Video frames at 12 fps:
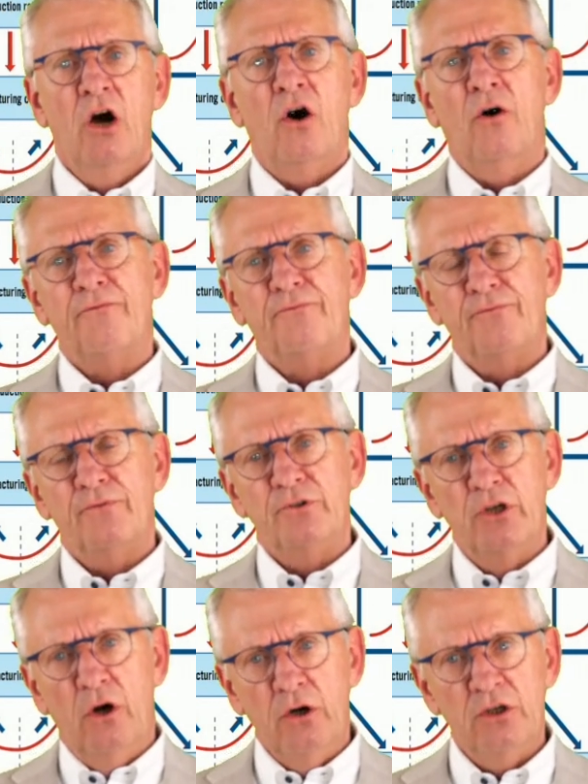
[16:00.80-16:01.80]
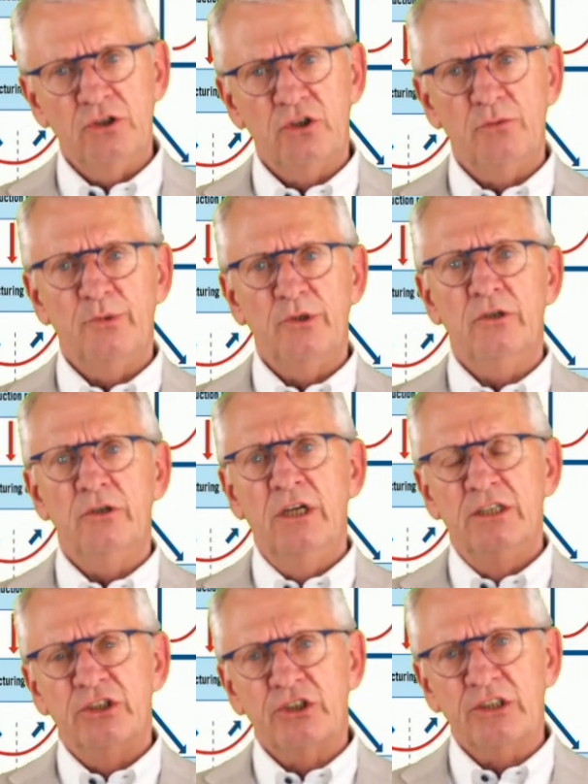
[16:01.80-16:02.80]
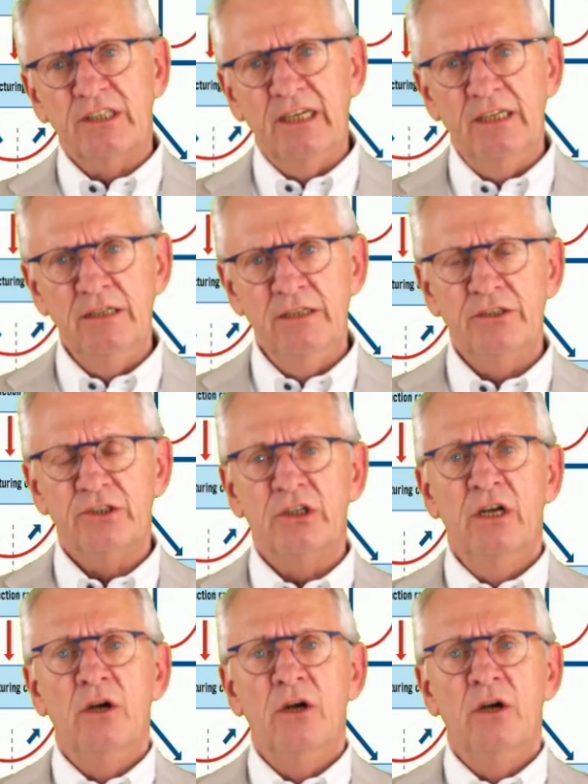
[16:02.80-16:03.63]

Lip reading: of knowledgeable, skilled,